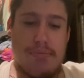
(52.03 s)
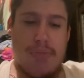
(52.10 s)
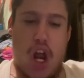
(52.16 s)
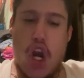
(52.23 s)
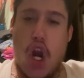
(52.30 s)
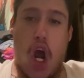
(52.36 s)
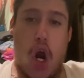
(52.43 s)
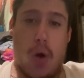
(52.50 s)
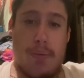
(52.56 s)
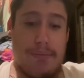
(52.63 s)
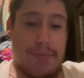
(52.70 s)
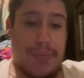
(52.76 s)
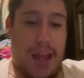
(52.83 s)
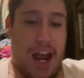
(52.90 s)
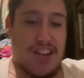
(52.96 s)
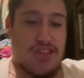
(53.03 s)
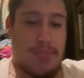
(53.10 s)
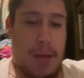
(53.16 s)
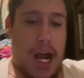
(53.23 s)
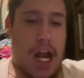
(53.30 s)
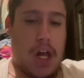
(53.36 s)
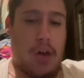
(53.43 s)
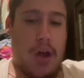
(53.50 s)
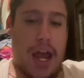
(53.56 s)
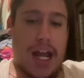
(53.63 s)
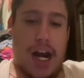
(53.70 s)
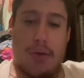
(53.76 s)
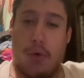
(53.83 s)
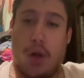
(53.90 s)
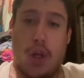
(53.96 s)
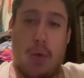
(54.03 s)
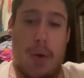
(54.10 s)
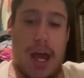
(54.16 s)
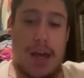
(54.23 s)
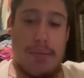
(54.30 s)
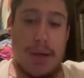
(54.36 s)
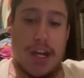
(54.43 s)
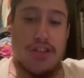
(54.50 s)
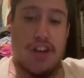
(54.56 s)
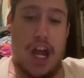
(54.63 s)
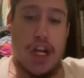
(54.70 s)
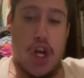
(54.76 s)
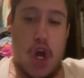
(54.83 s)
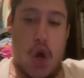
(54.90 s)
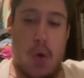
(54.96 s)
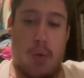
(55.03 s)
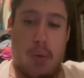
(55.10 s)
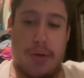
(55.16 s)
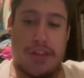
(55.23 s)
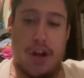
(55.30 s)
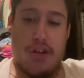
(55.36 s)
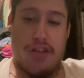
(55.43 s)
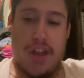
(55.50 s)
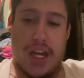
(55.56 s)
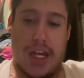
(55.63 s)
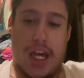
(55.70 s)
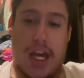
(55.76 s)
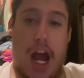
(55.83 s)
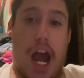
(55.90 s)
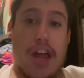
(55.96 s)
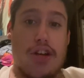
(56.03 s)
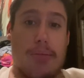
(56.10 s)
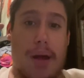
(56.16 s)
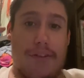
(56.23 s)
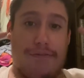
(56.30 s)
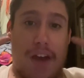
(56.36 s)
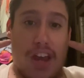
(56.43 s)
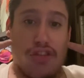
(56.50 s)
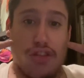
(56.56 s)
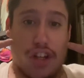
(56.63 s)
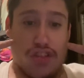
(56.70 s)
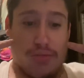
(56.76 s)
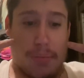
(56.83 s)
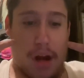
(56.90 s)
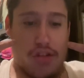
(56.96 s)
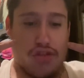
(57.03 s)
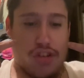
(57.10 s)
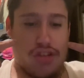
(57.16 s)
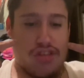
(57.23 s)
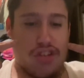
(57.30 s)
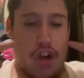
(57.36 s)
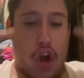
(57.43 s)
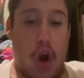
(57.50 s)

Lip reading: No. I smile and I roll away because I know what they're thinking either by facial expressions